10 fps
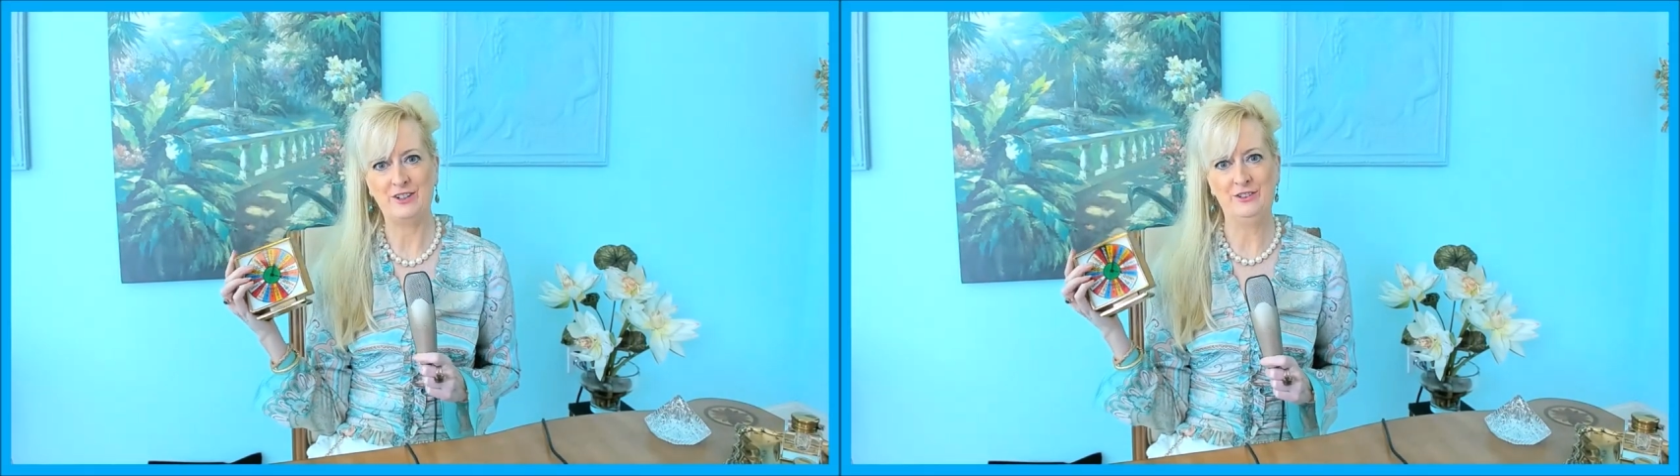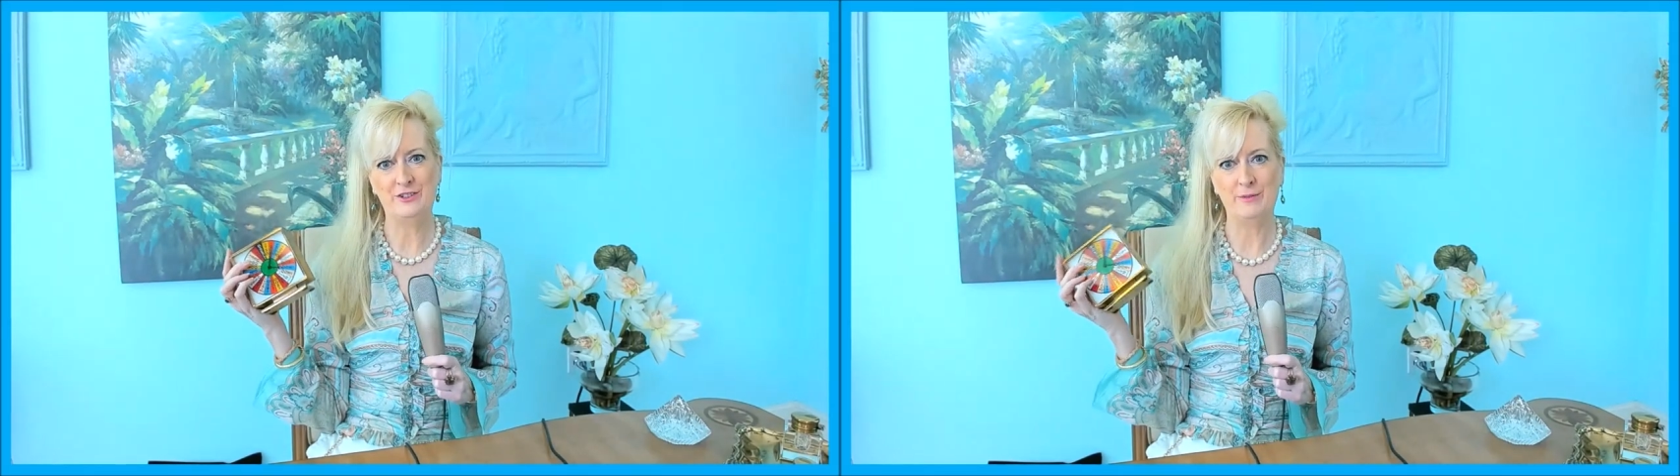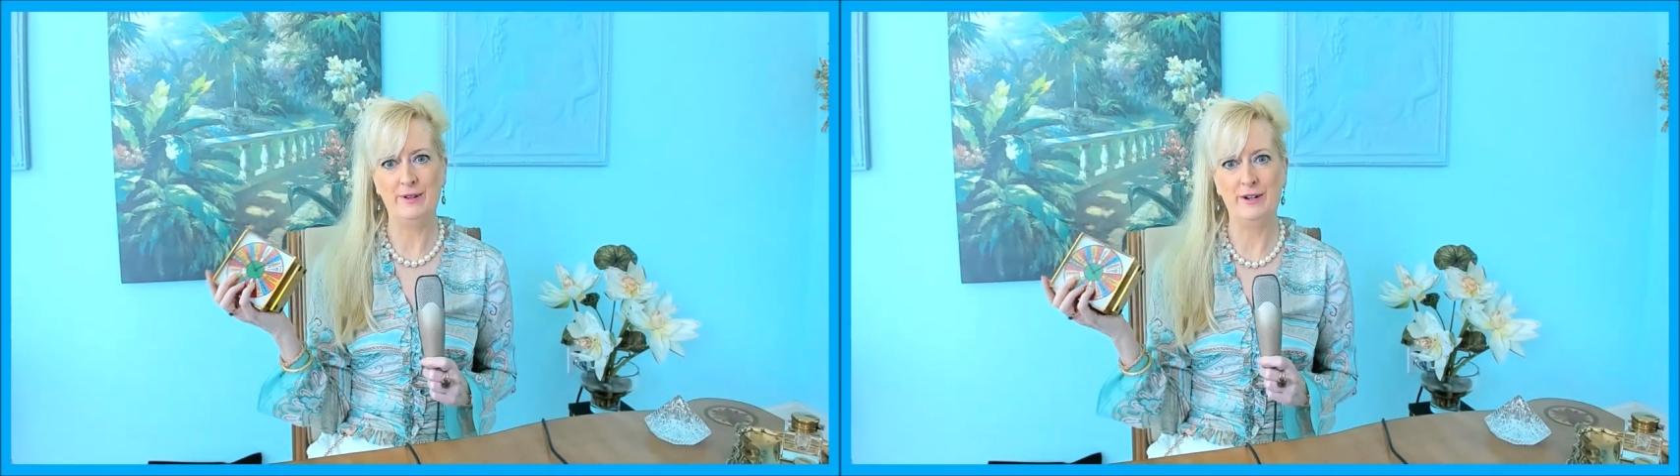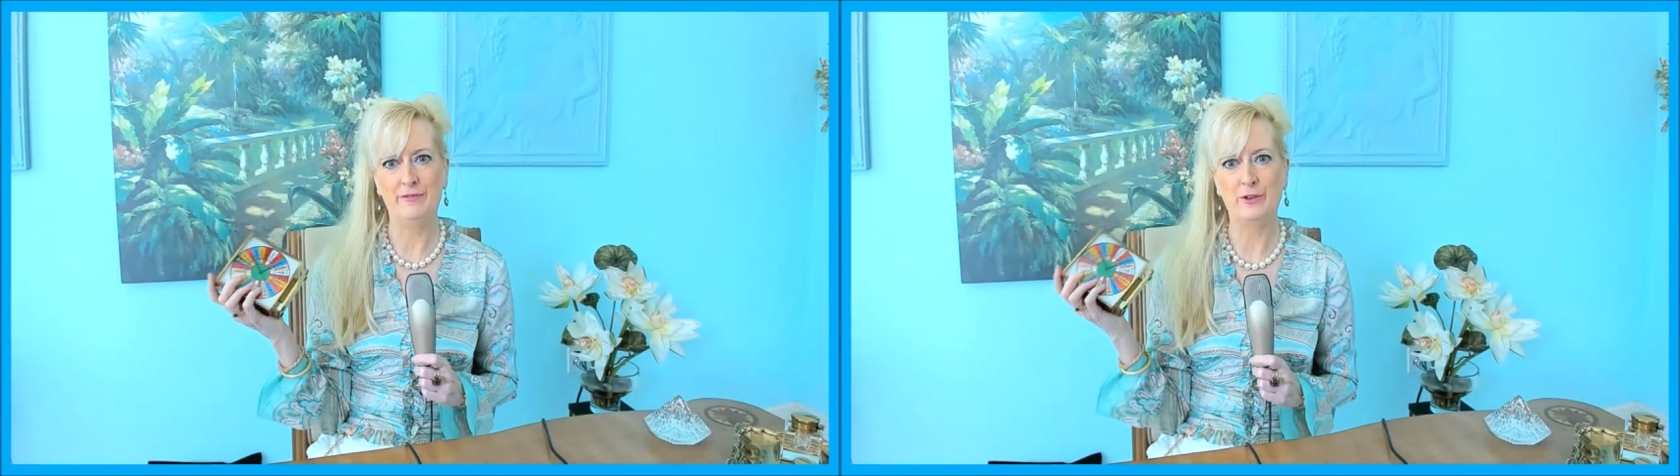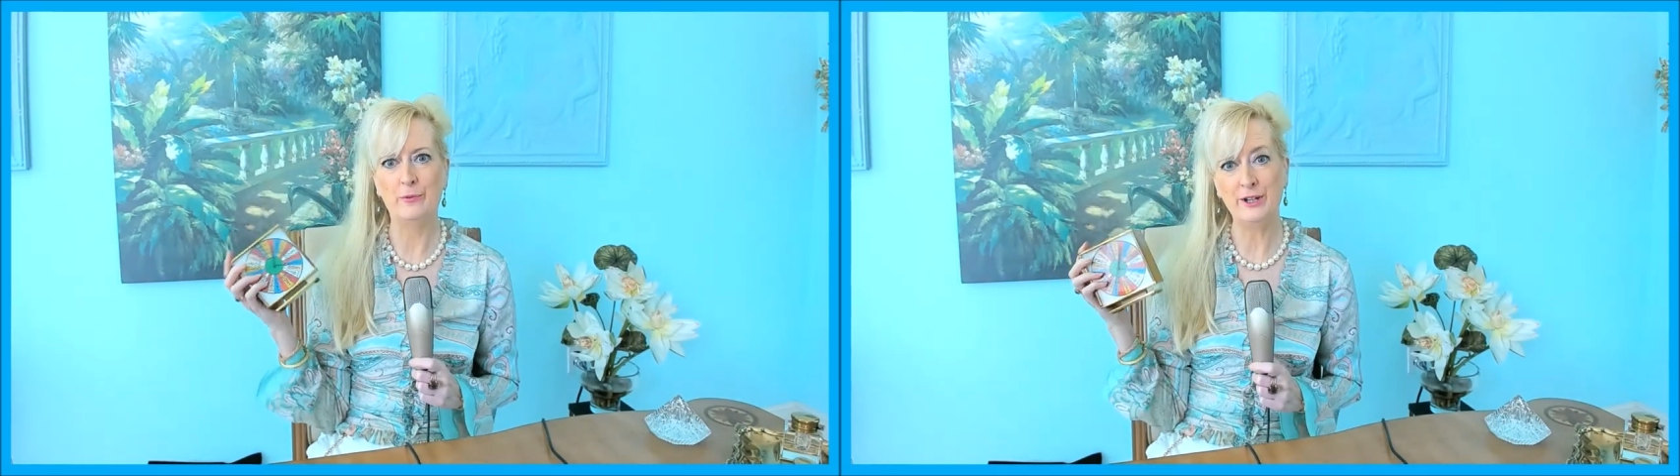there's a bit of
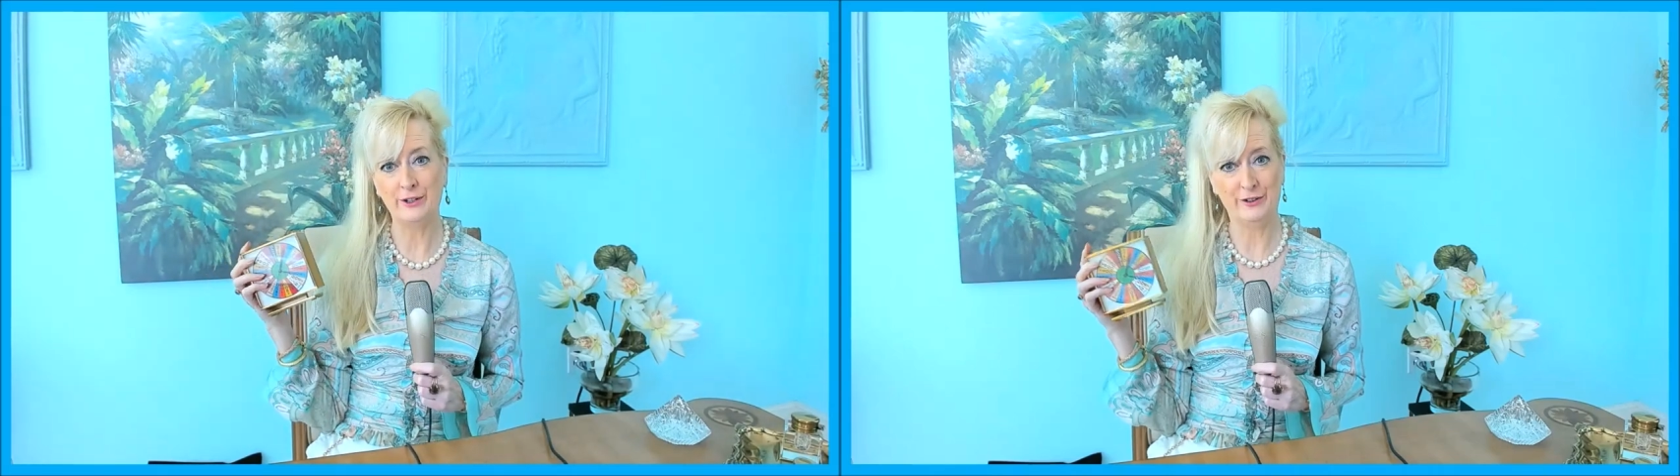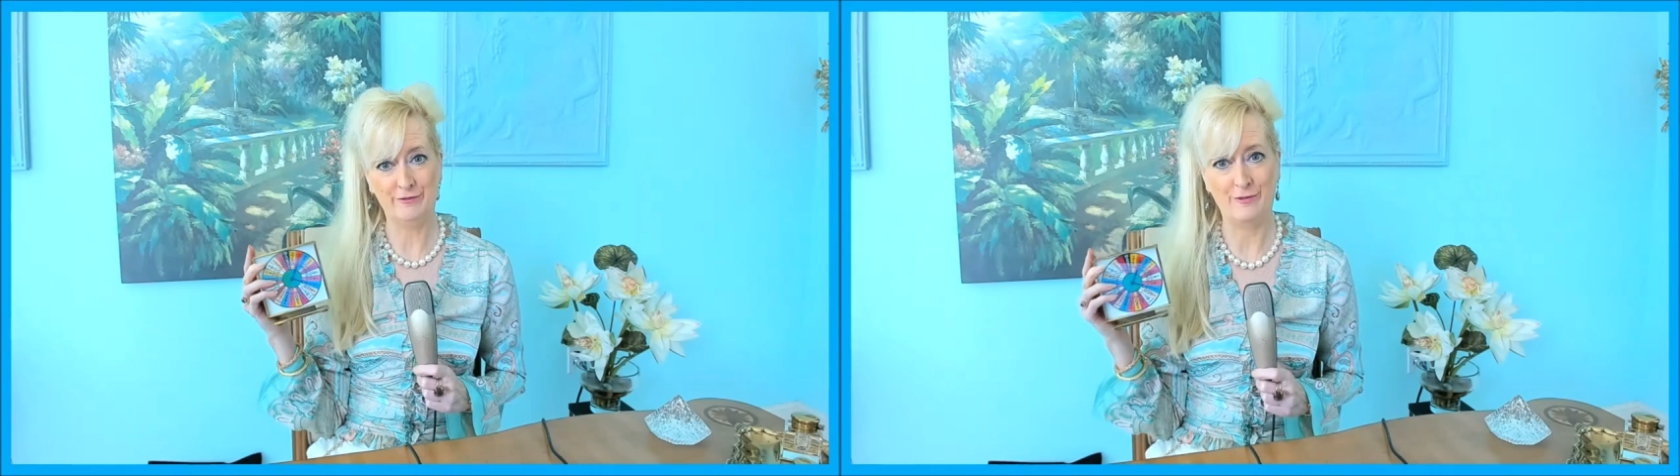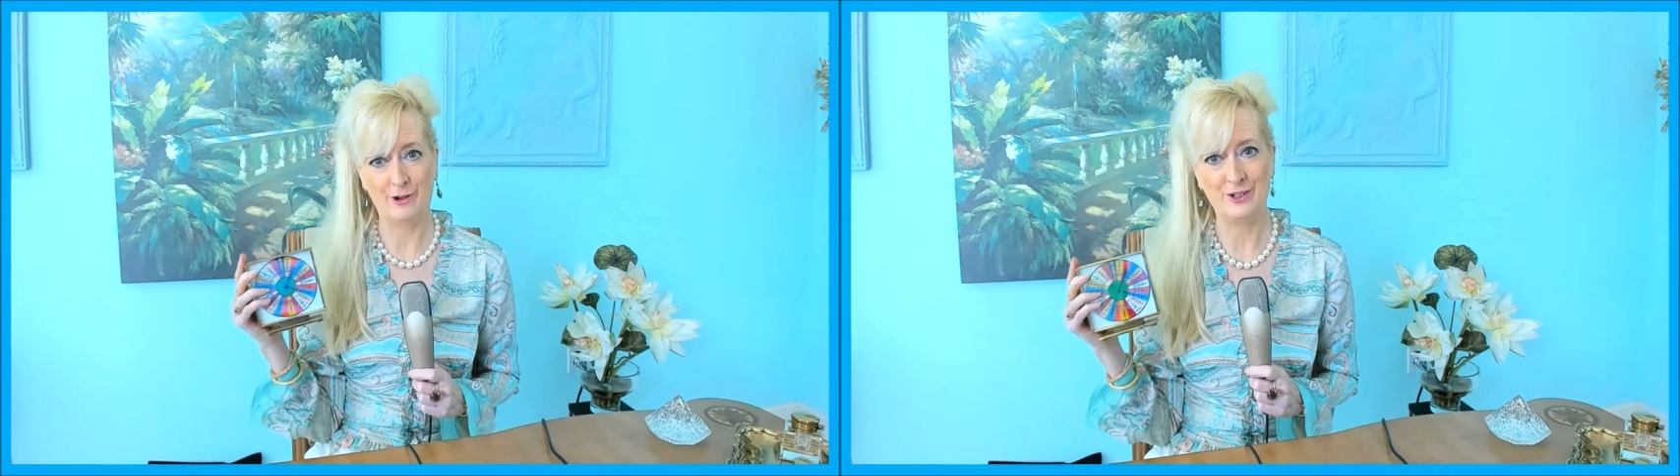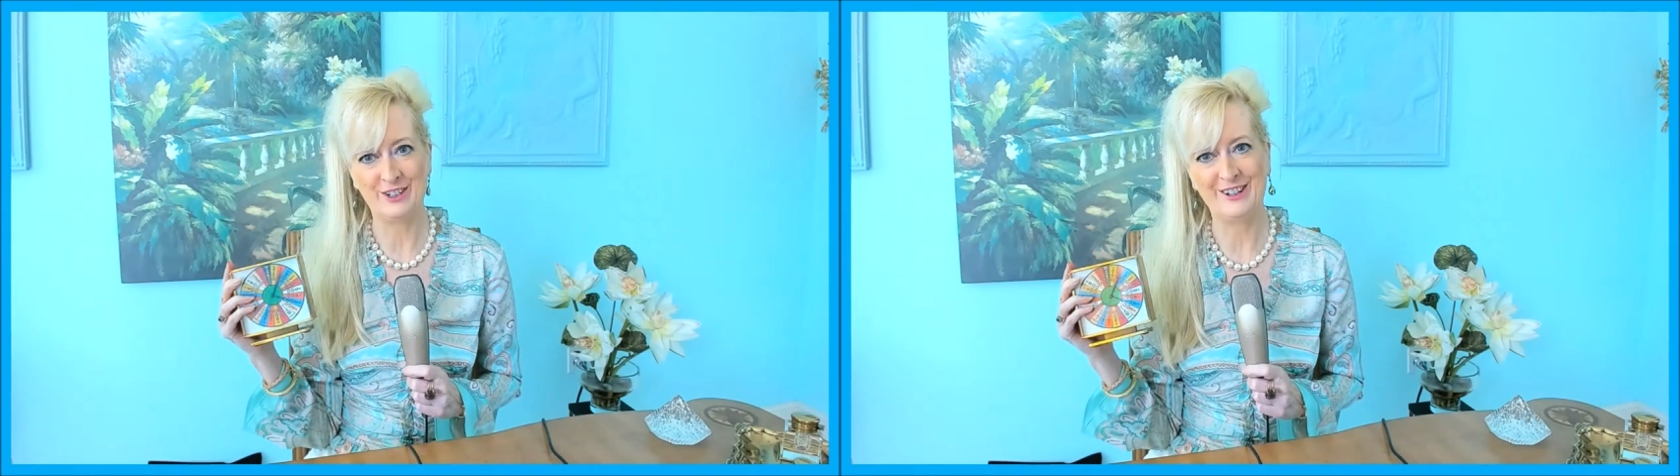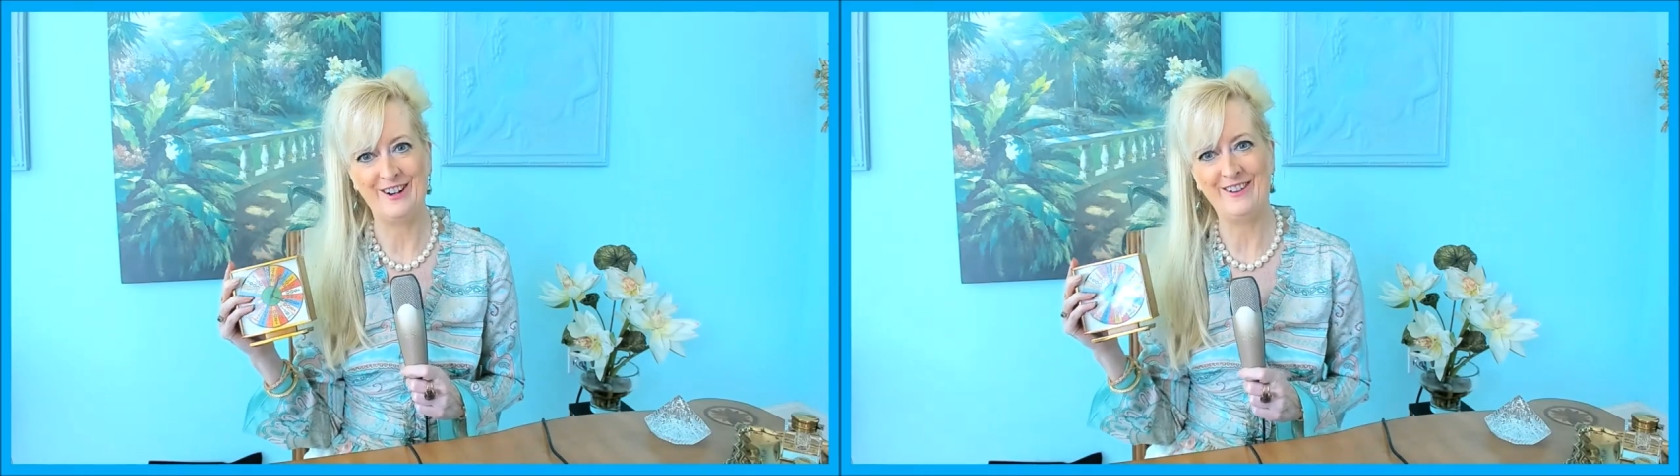the Wheel of
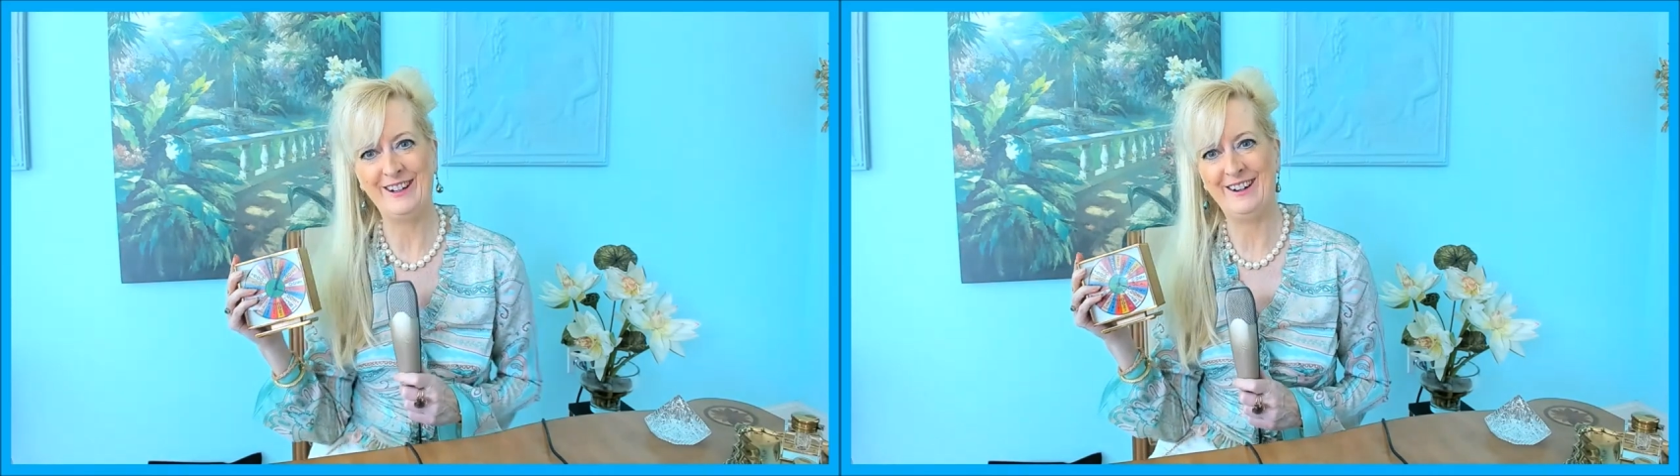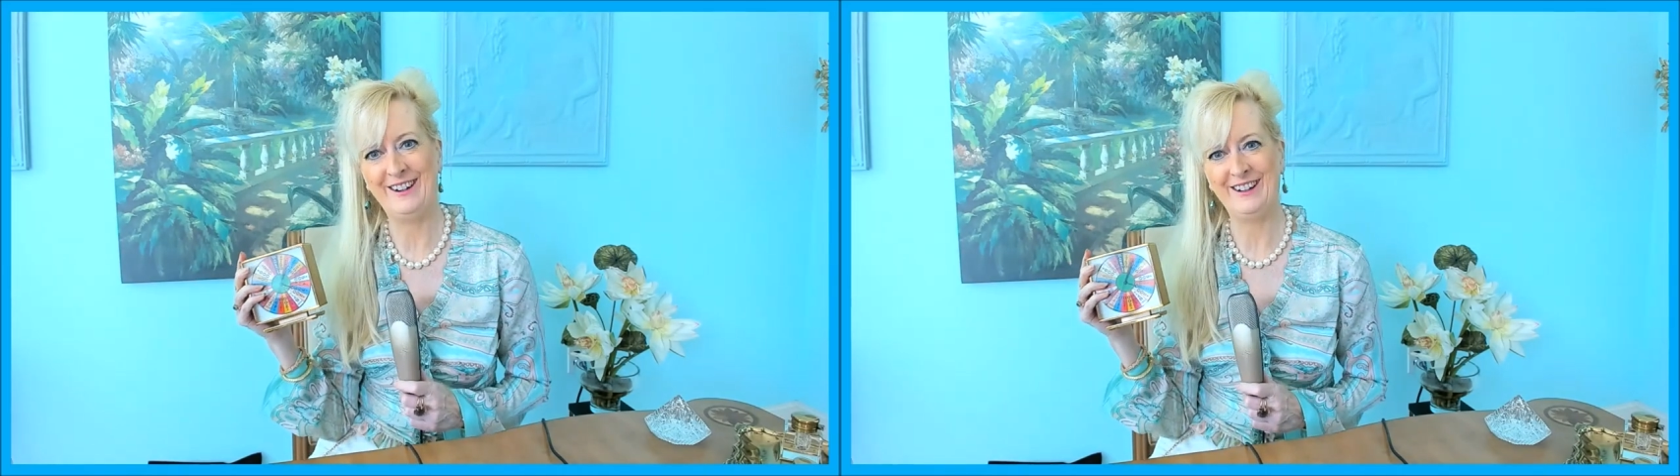Fortune going on,